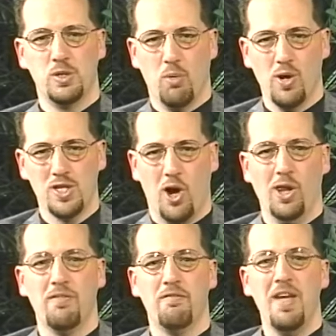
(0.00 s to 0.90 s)
Sports
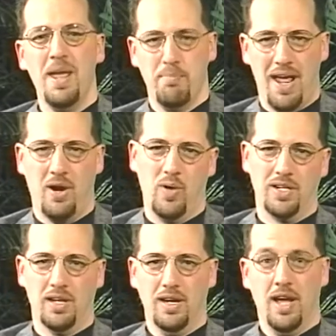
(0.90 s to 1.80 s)
Hall of Fame
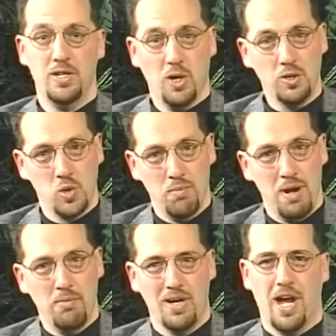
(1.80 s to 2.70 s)
banquet. And he's also a
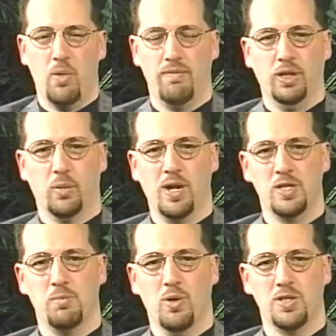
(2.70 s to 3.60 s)
member now of the
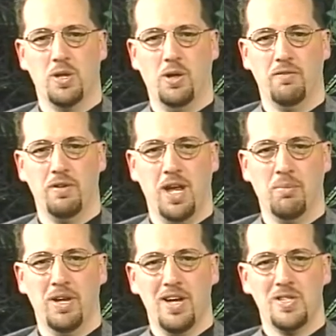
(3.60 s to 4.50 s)
Lorain Sports Hall of
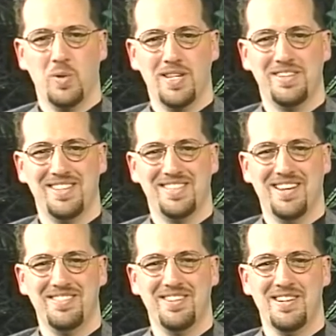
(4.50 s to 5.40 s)
Fame. So as I
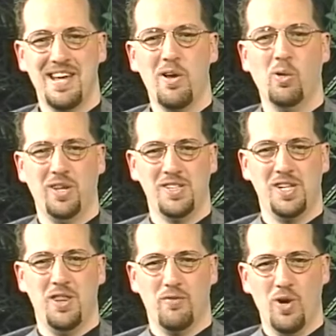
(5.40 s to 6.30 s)
said, not only is
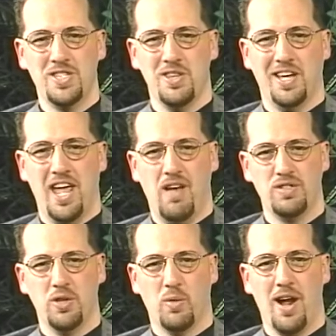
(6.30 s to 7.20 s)
he the voice of the
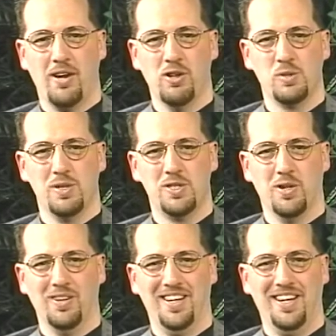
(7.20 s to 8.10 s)
Cavs and the Rockers, but
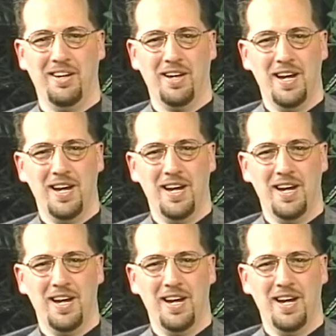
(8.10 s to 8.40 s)
certainly